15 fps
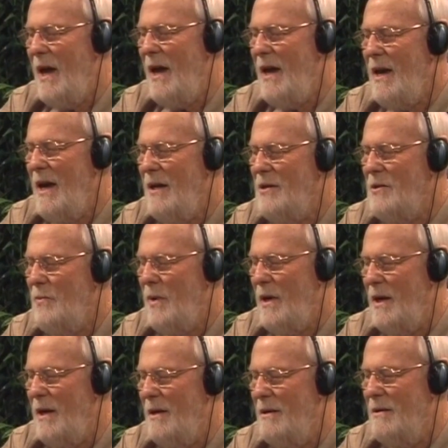
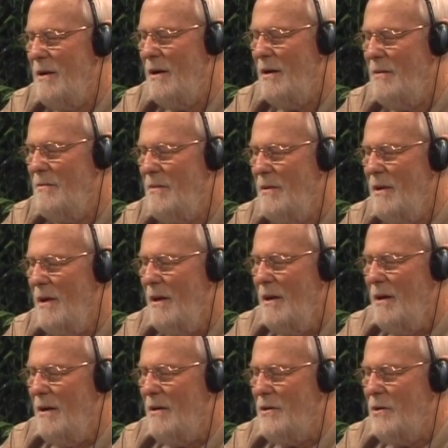AHP, Tom,
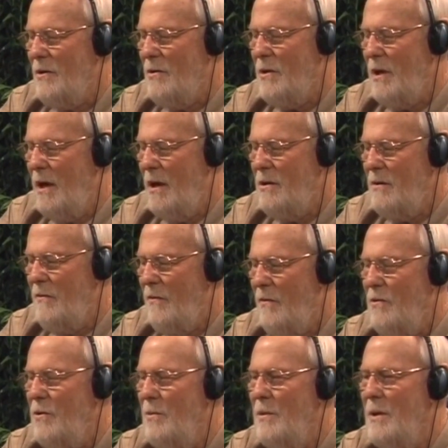Association for
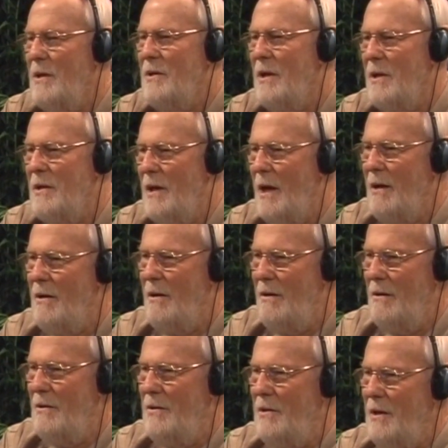Humanistic
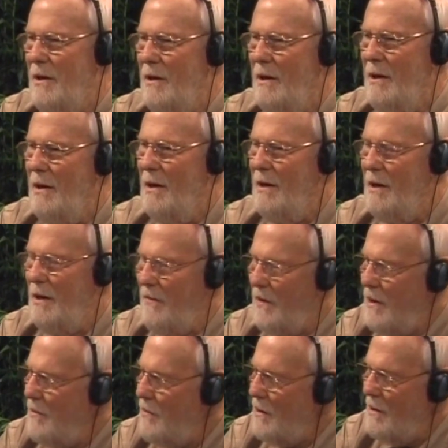Psychology. Now, if
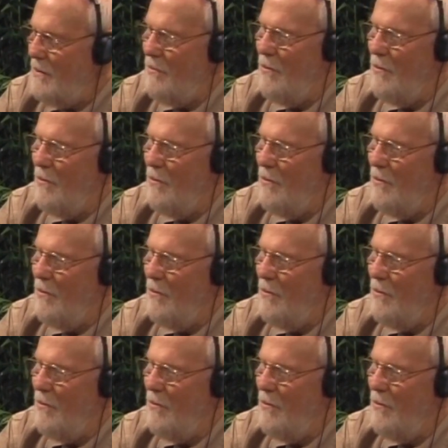anyone